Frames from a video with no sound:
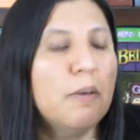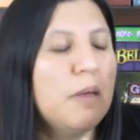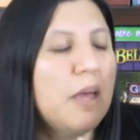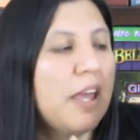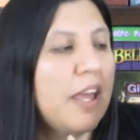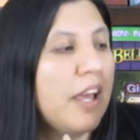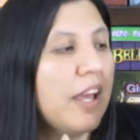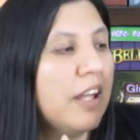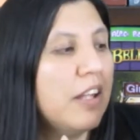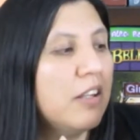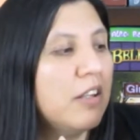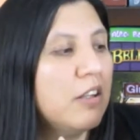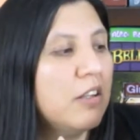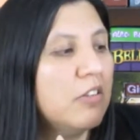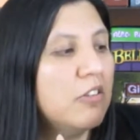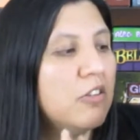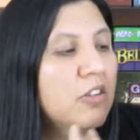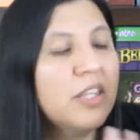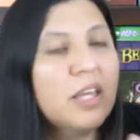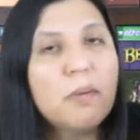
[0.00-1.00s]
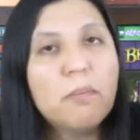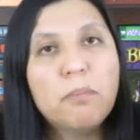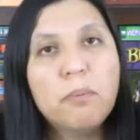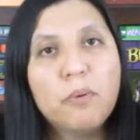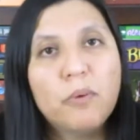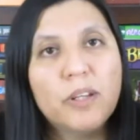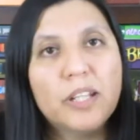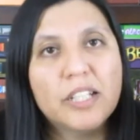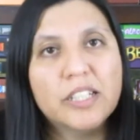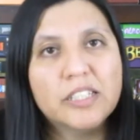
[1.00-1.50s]
And to get
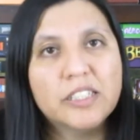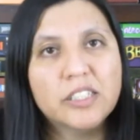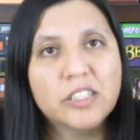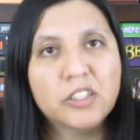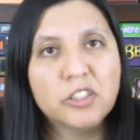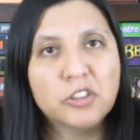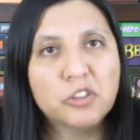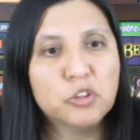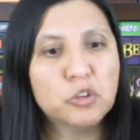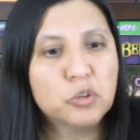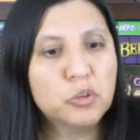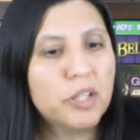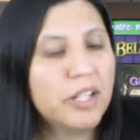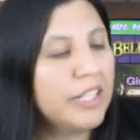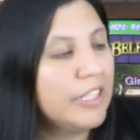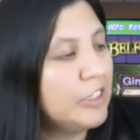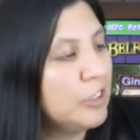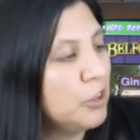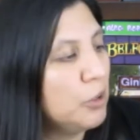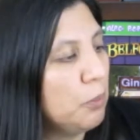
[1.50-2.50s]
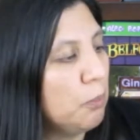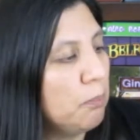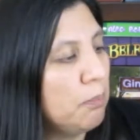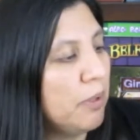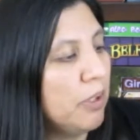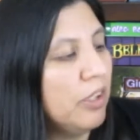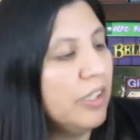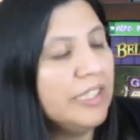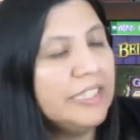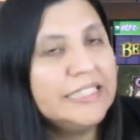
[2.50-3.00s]
points, you're trying to
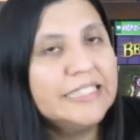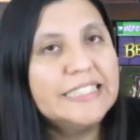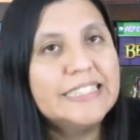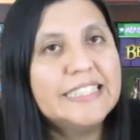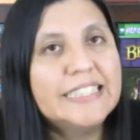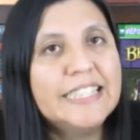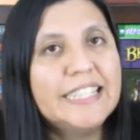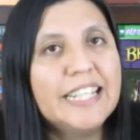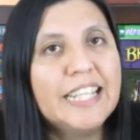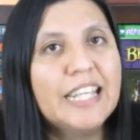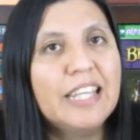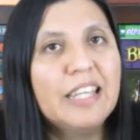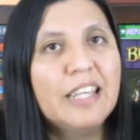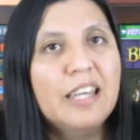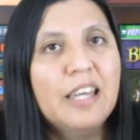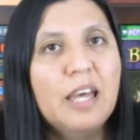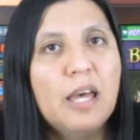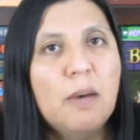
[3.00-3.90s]
build this city,